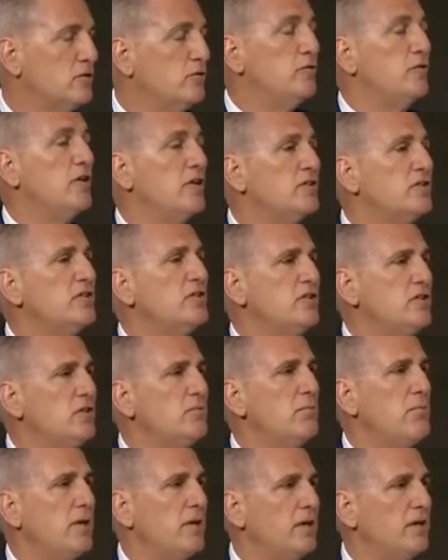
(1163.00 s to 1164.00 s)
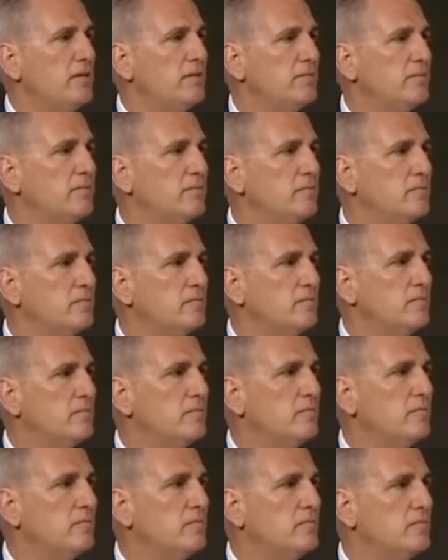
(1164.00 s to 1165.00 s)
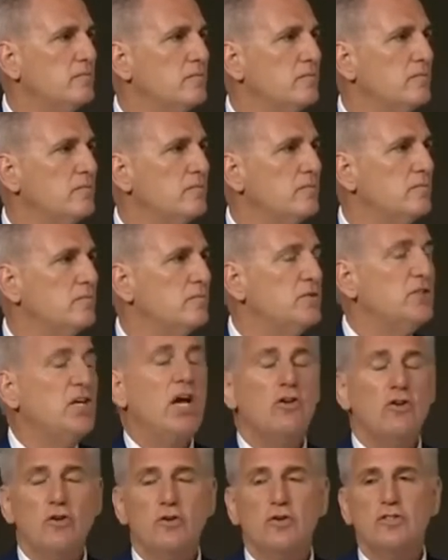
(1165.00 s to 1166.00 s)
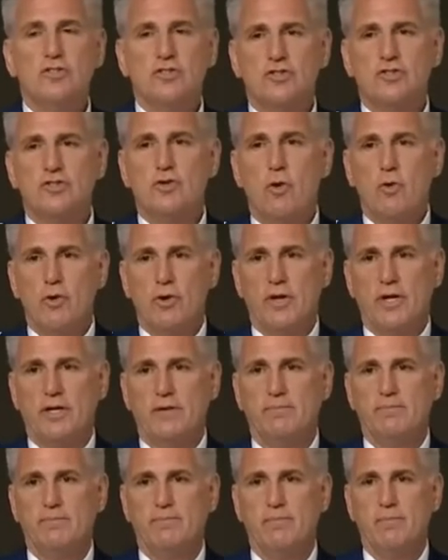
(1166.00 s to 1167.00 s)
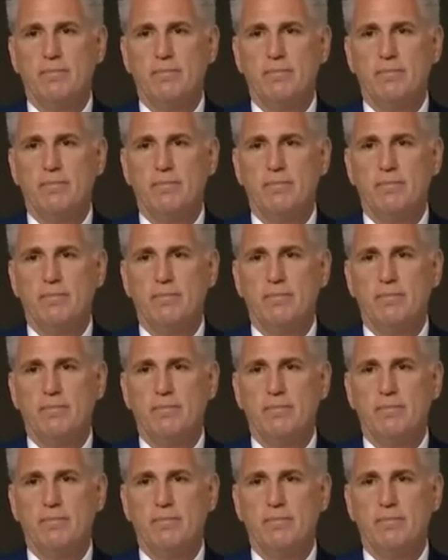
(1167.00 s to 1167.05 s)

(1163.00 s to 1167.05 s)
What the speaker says: You've listened to me tell you a story